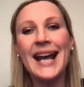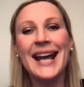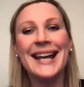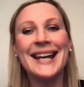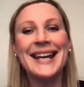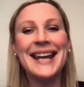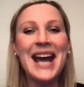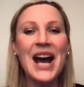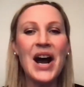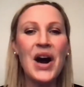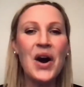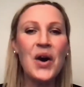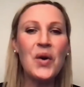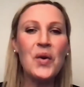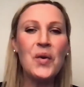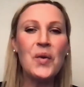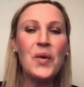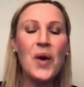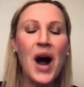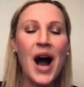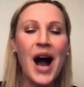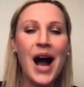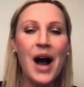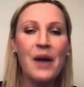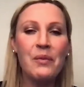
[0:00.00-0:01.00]
Now,
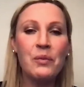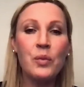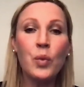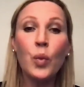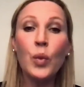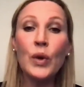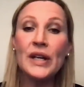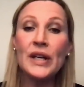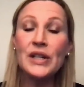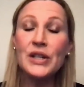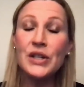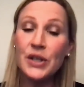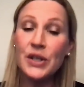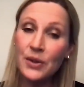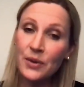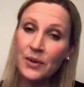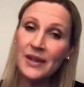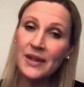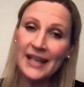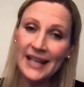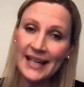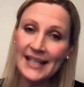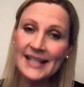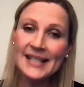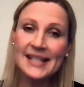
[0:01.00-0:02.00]
we do
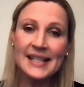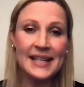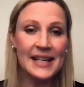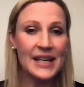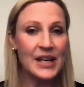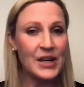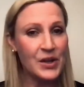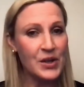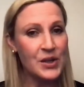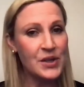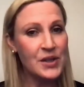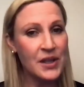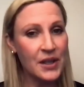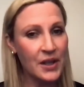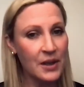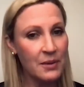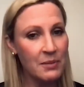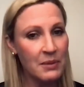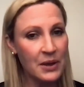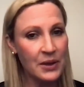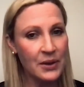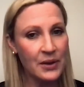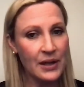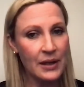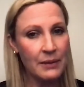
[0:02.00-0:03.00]
this, and here's the
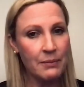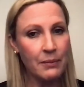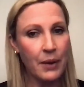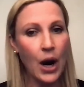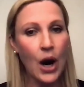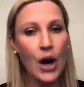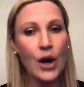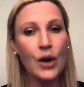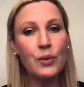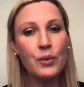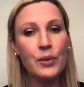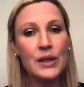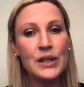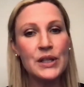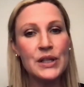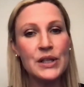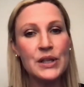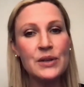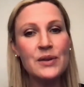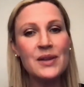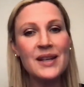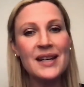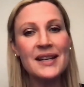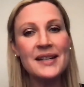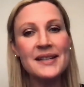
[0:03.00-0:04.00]
community part. We
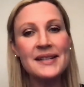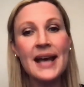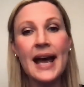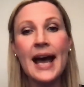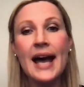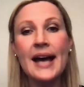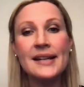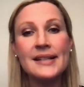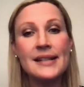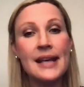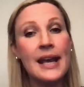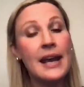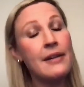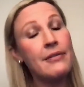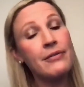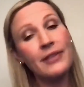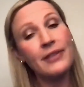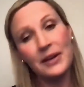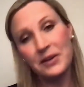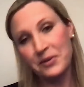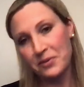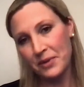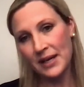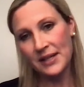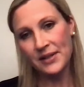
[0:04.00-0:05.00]
do this as a
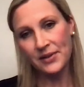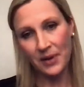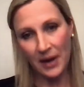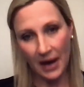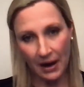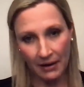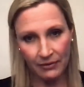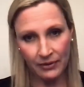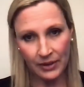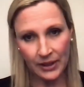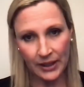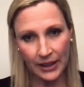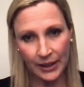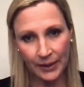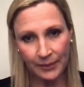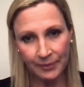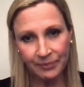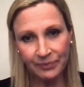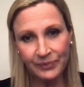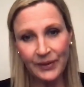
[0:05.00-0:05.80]
fundraiser every year.